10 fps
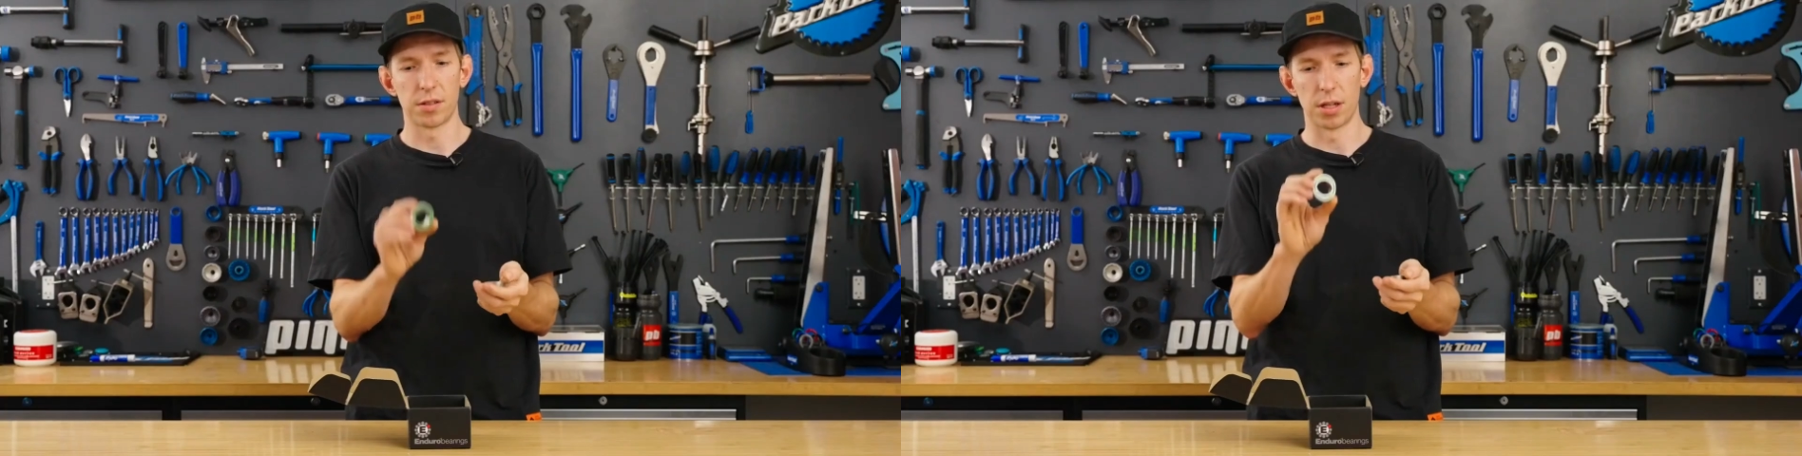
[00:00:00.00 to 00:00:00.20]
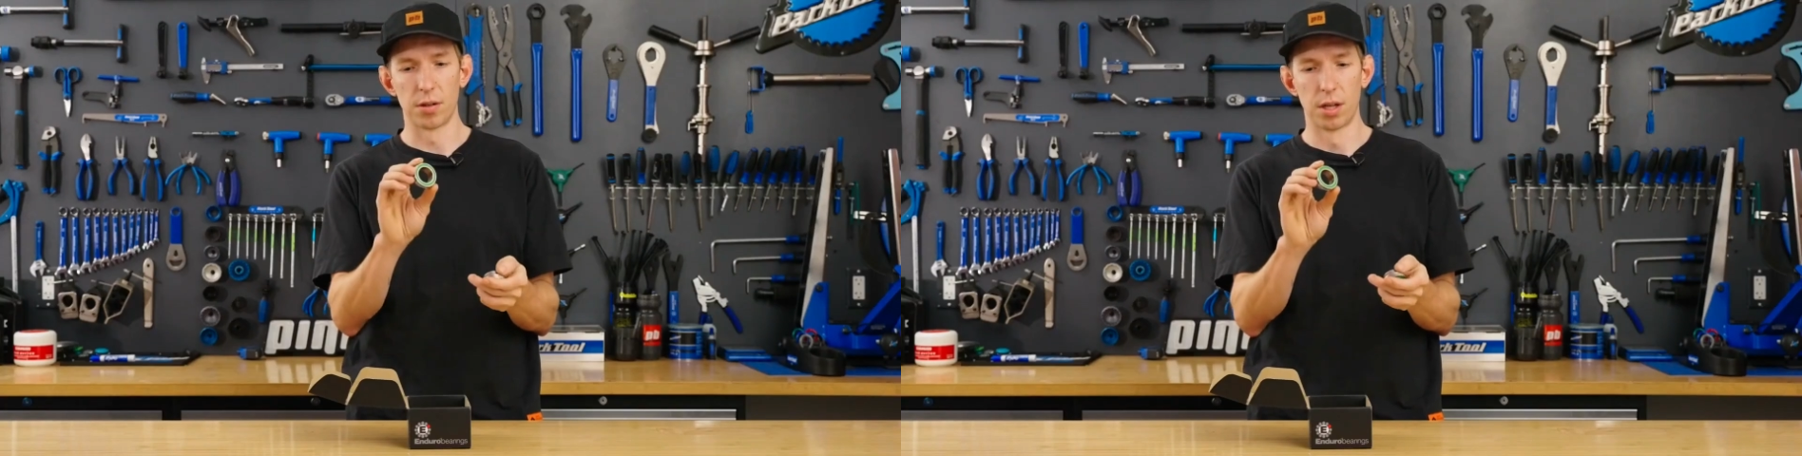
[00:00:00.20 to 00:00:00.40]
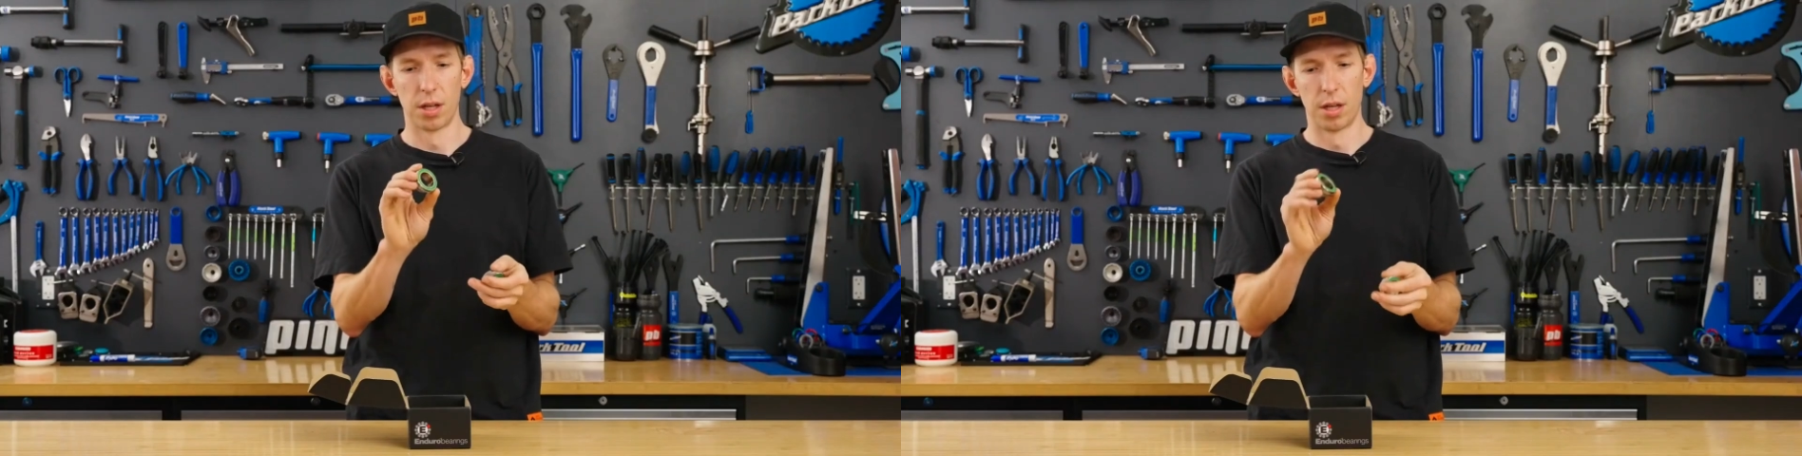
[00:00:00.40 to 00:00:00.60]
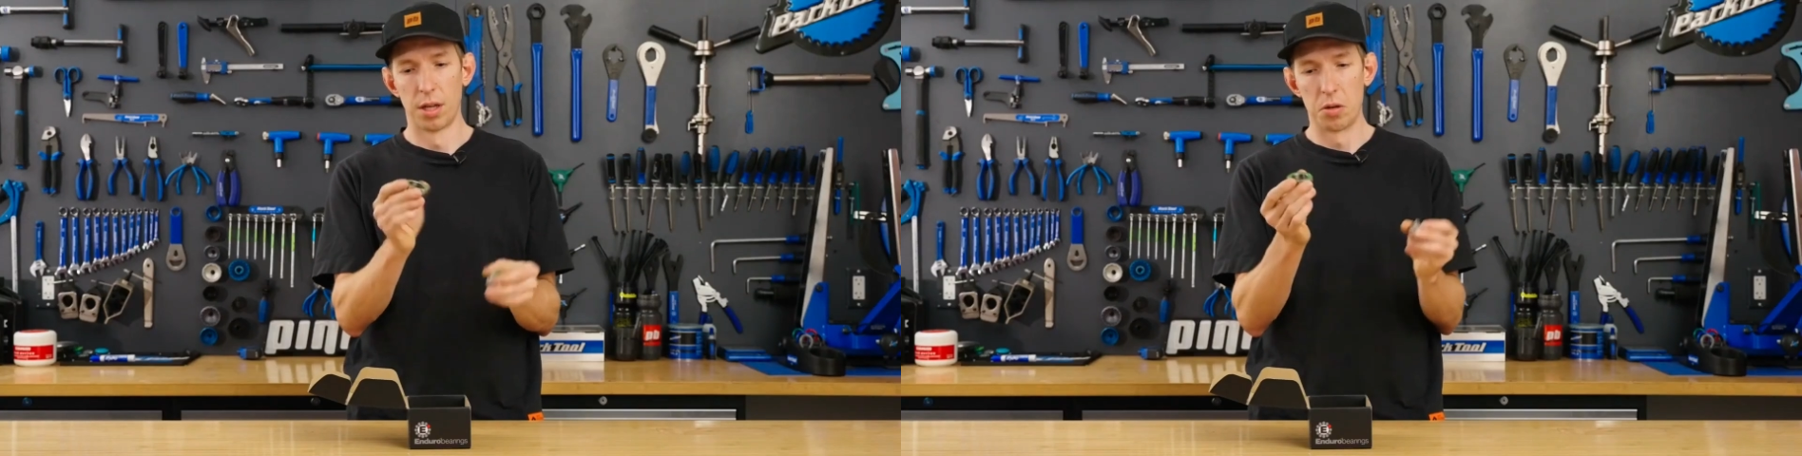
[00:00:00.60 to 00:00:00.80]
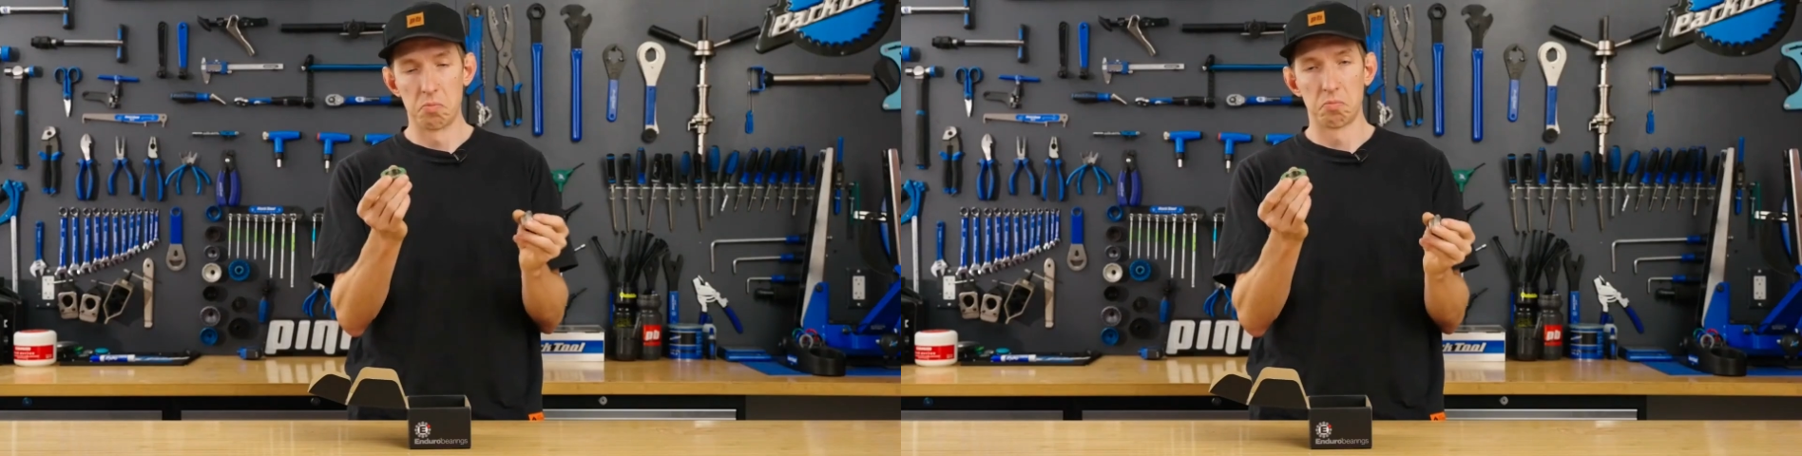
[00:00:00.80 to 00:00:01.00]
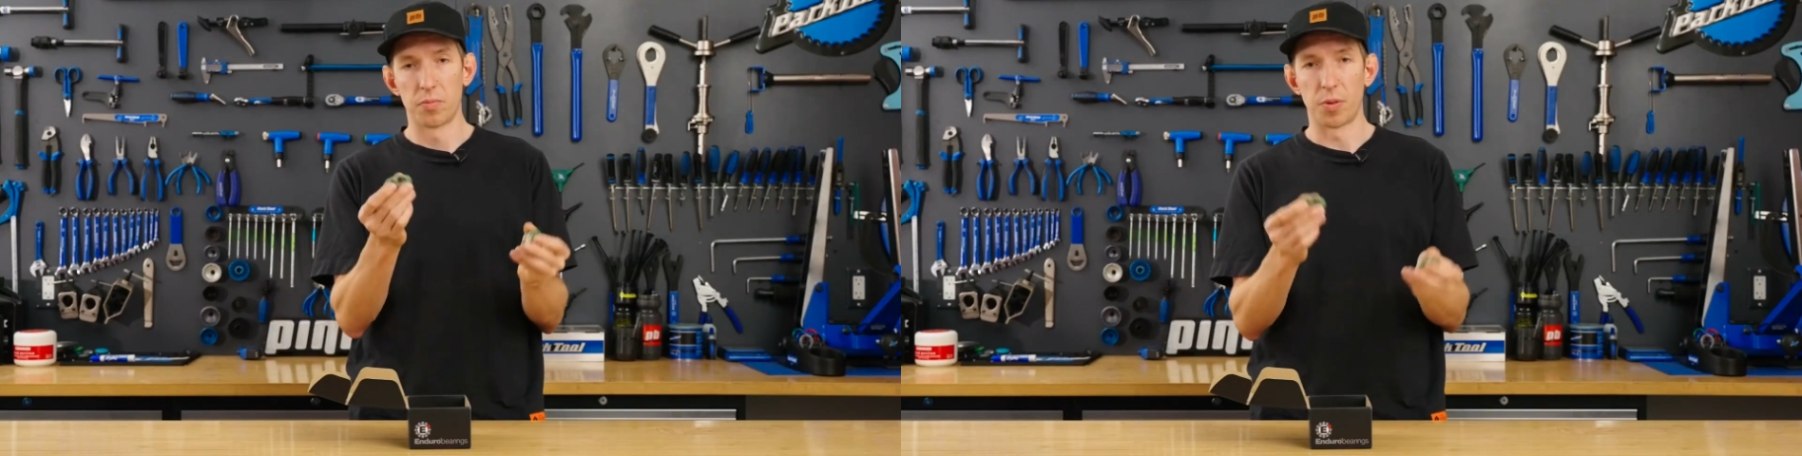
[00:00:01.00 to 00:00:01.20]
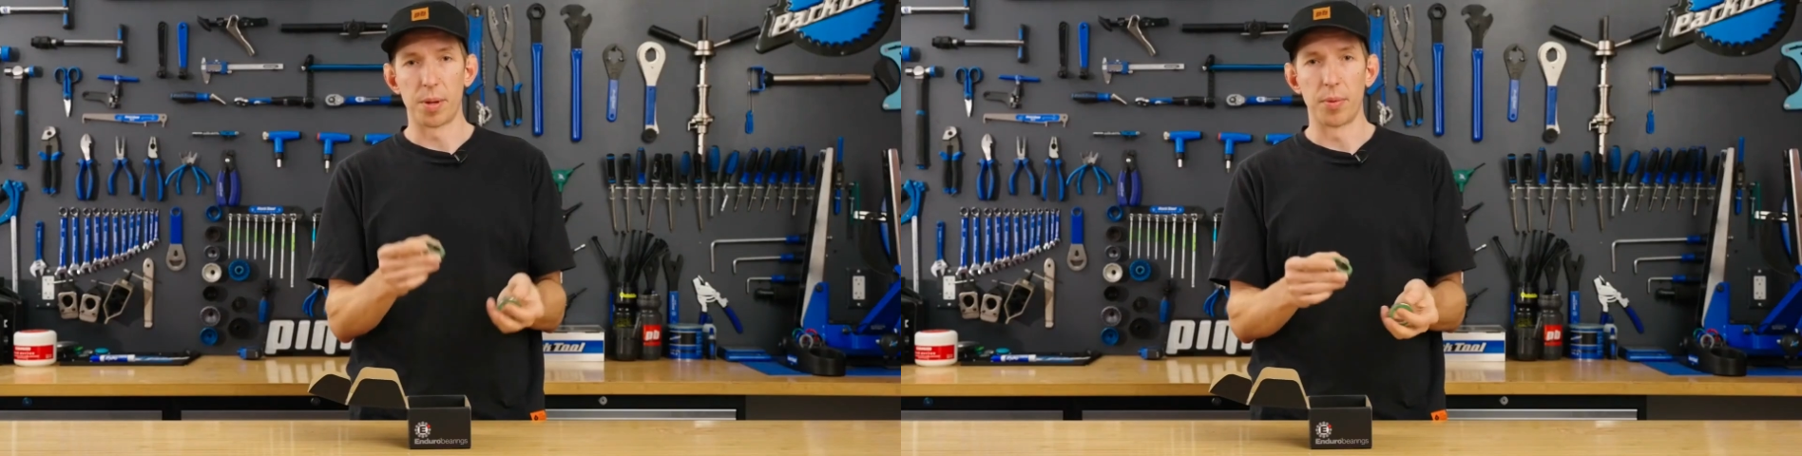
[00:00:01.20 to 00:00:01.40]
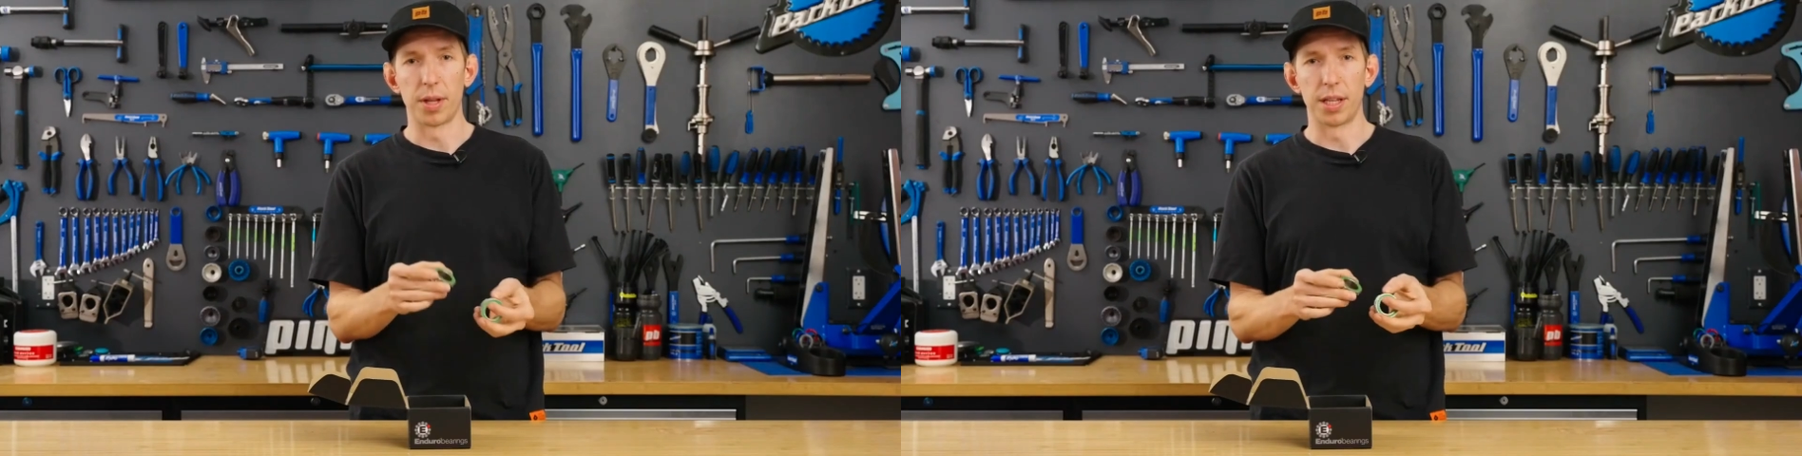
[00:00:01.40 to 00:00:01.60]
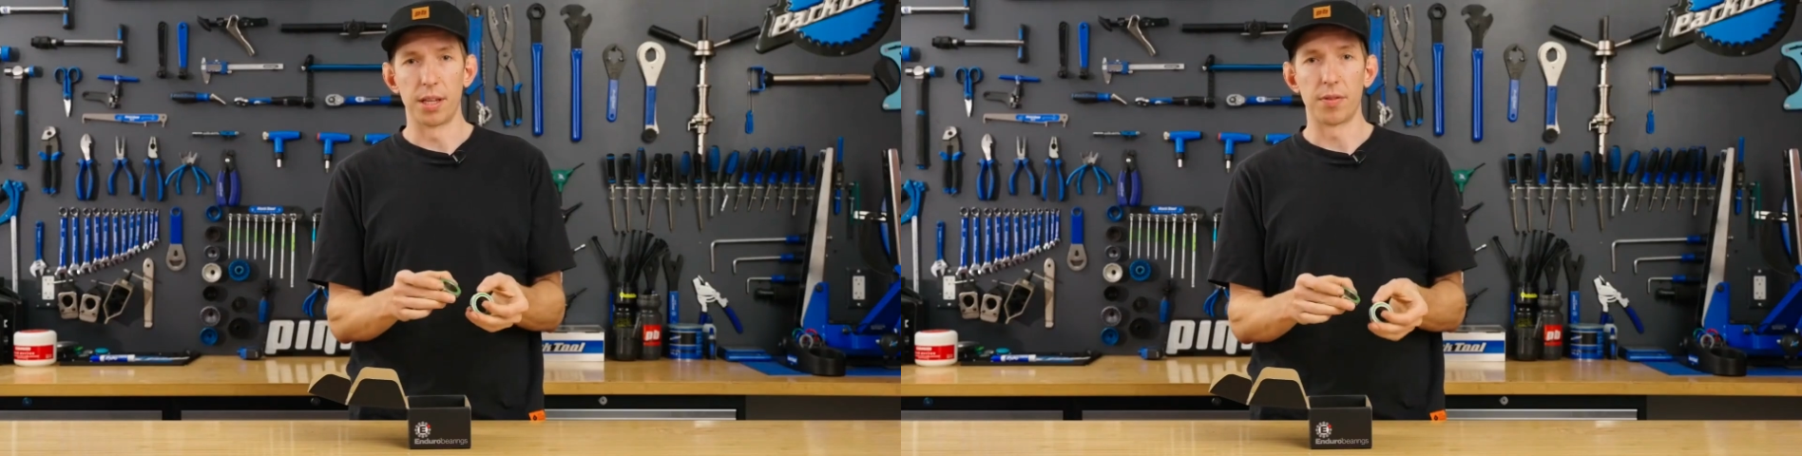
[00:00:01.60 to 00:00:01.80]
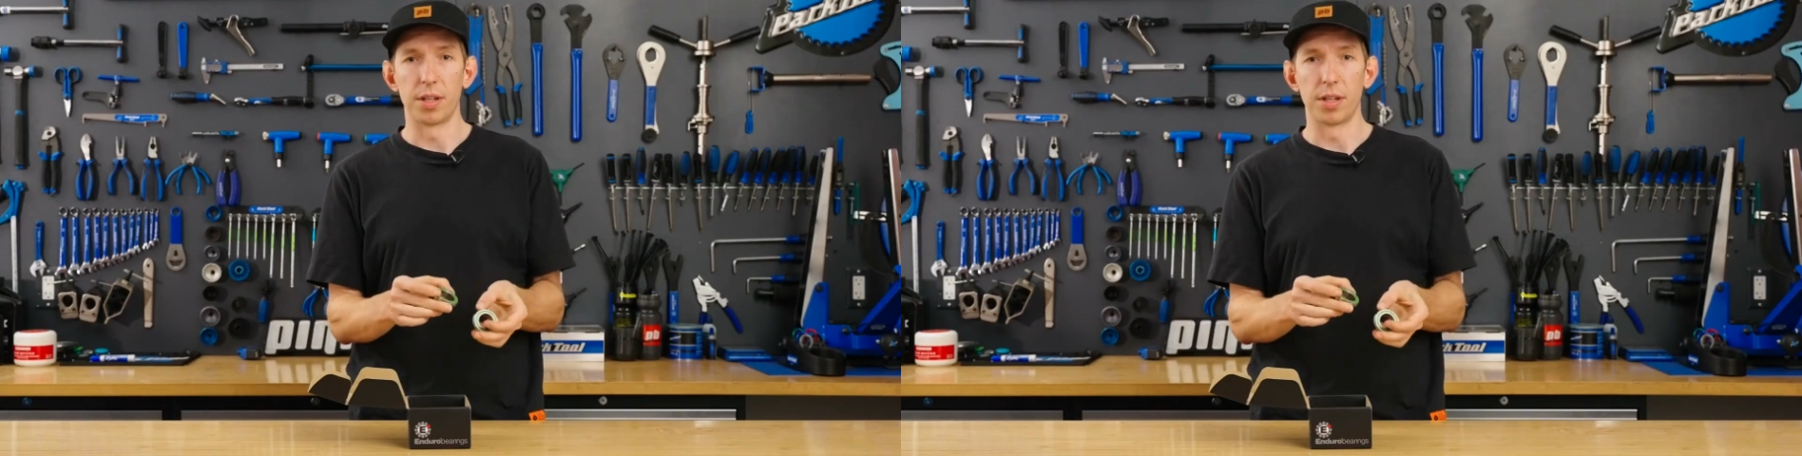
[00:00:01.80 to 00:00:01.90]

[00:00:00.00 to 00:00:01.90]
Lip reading: So for people that live